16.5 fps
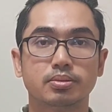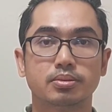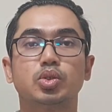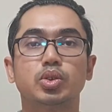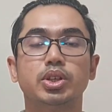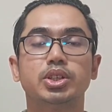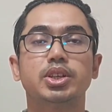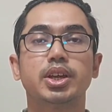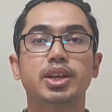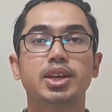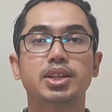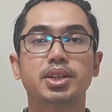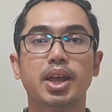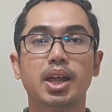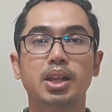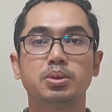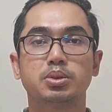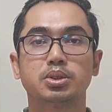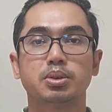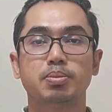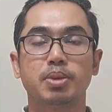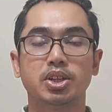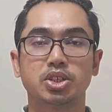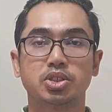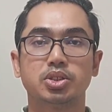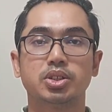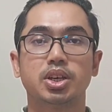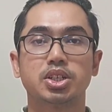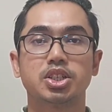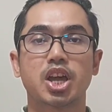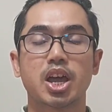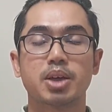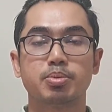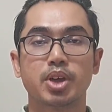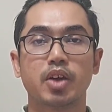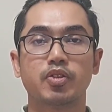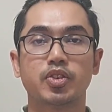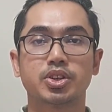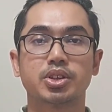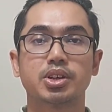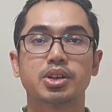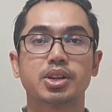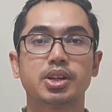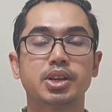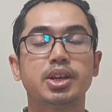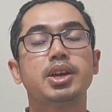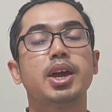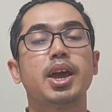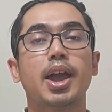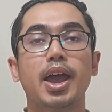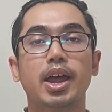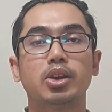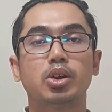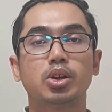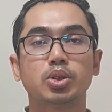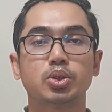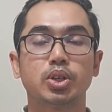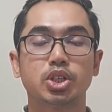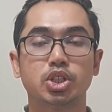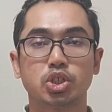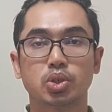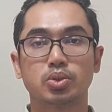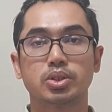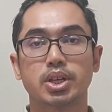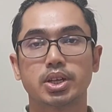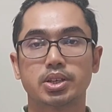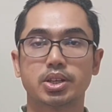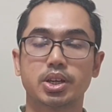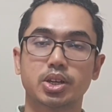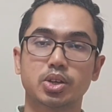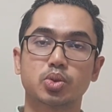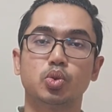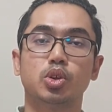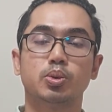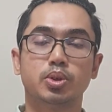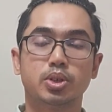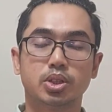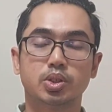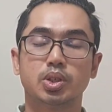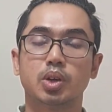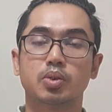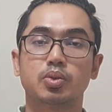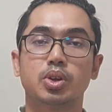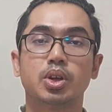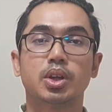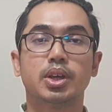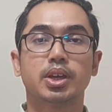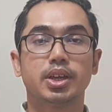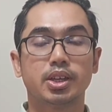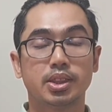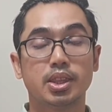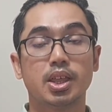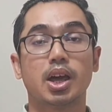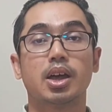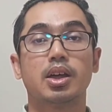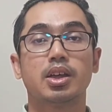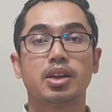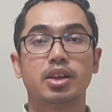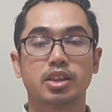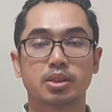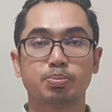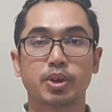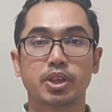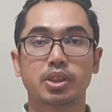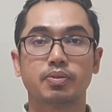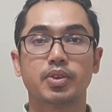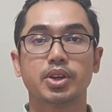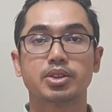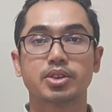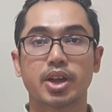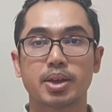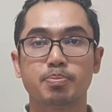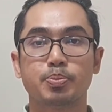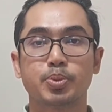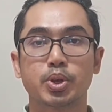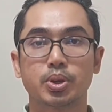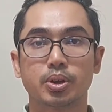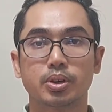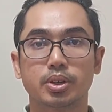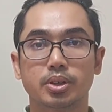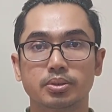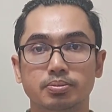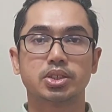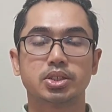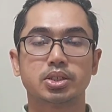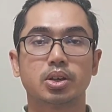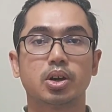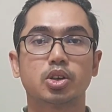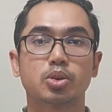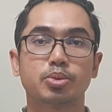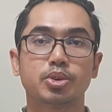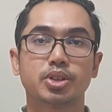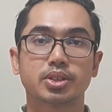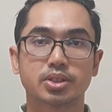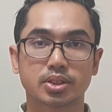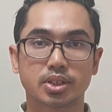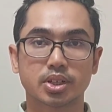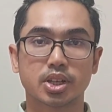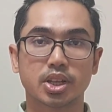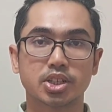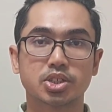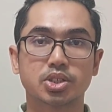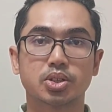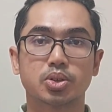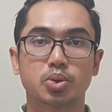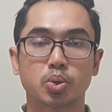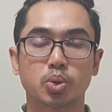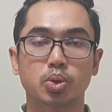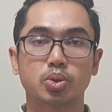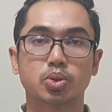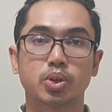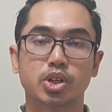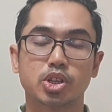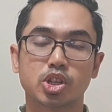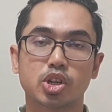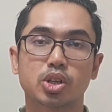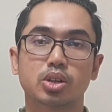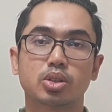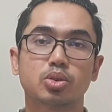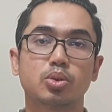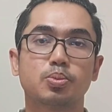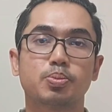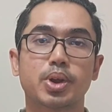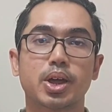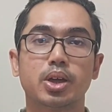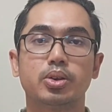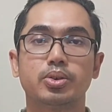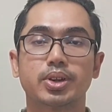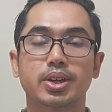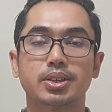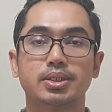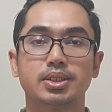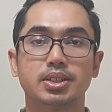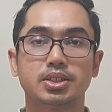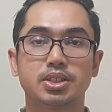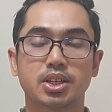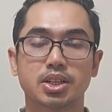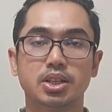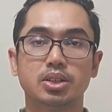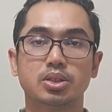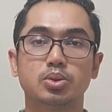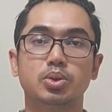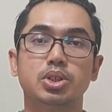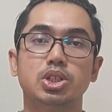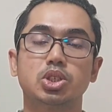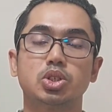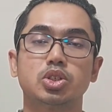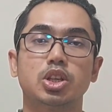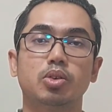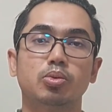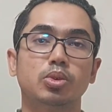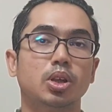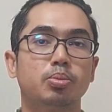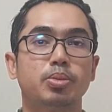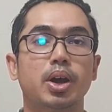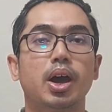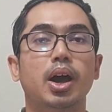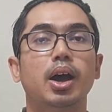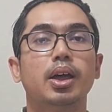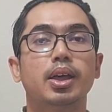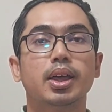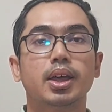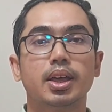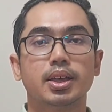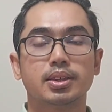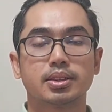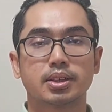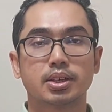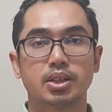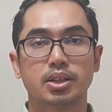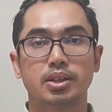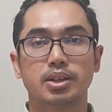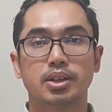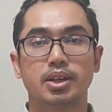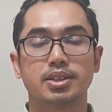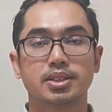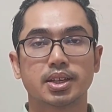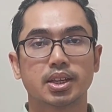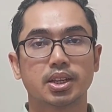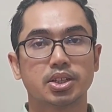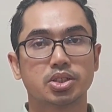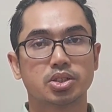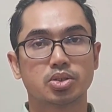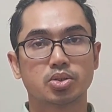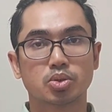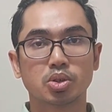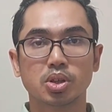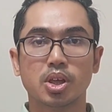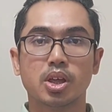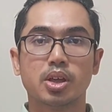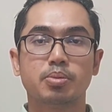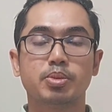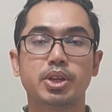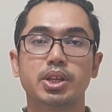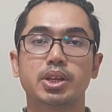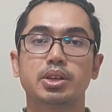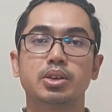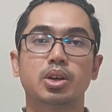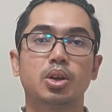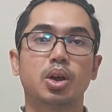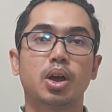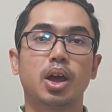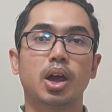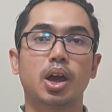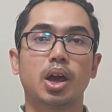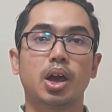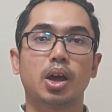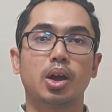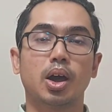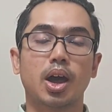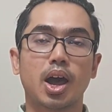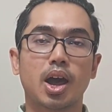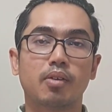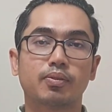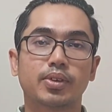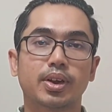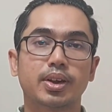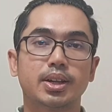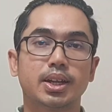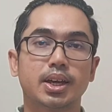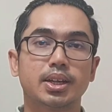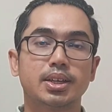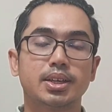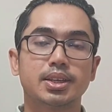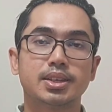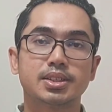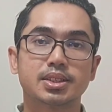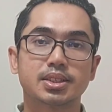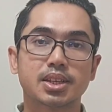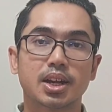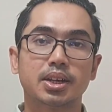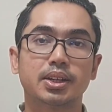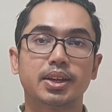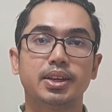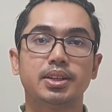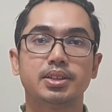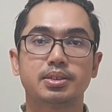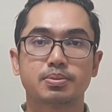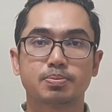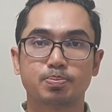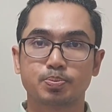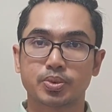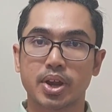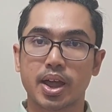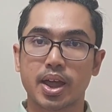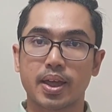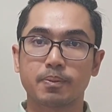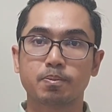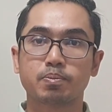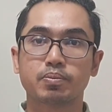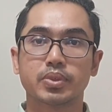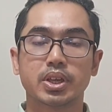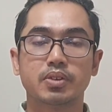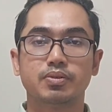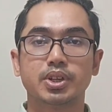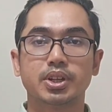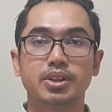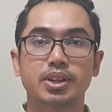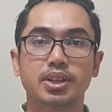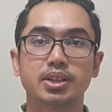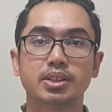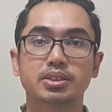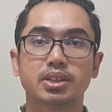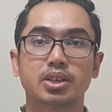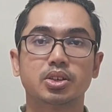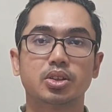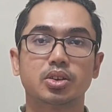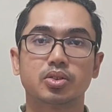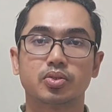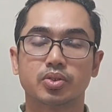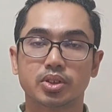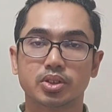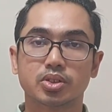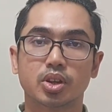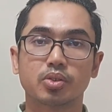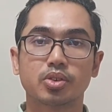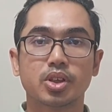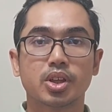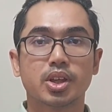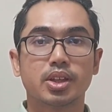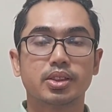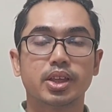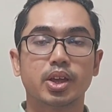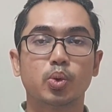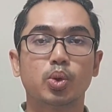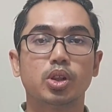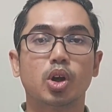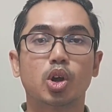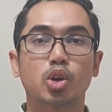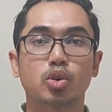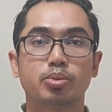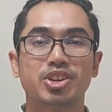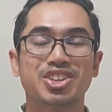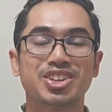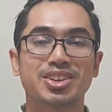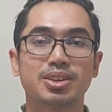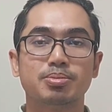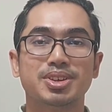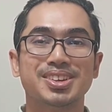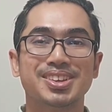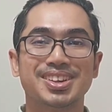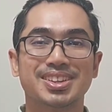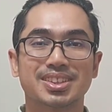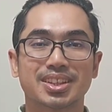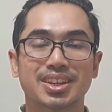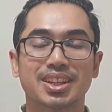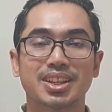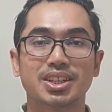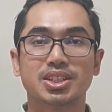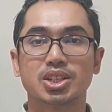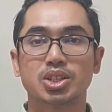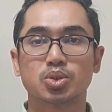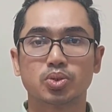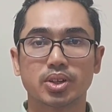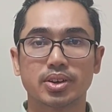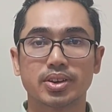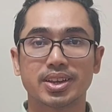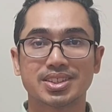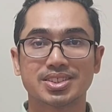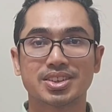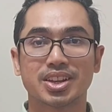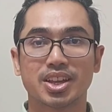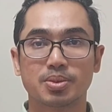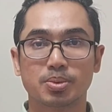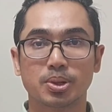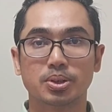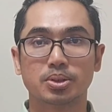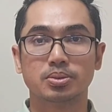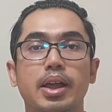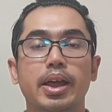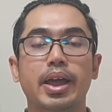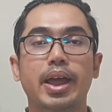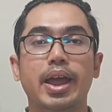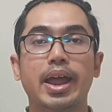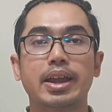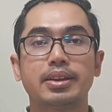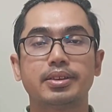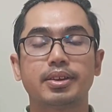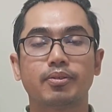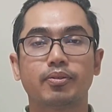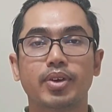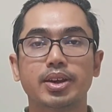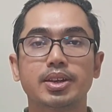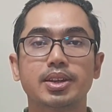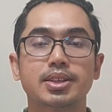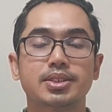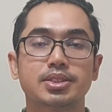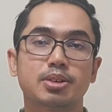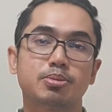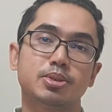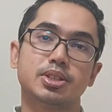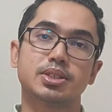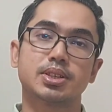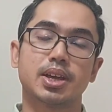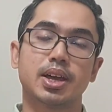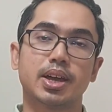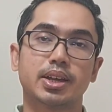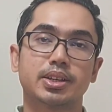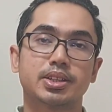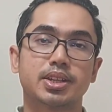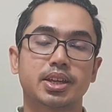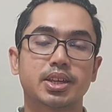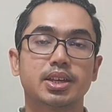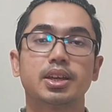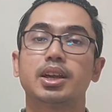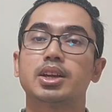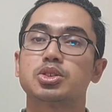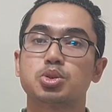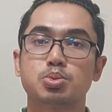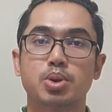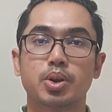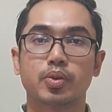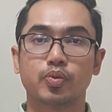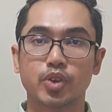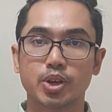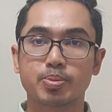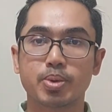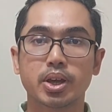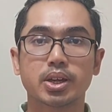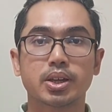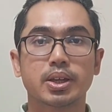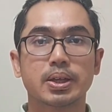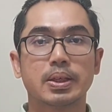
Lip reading: So it helps to manage their time efficiently and also ensures that ticket will be resolved in the specific time period. It's automate escalation rule. So in order to prioritizing tickets, we need to develop a escalation rule, meaning after a certain time, if the tickets are not resolved, they will automatically be escalated to the next level. And the final step is taking customer feedback.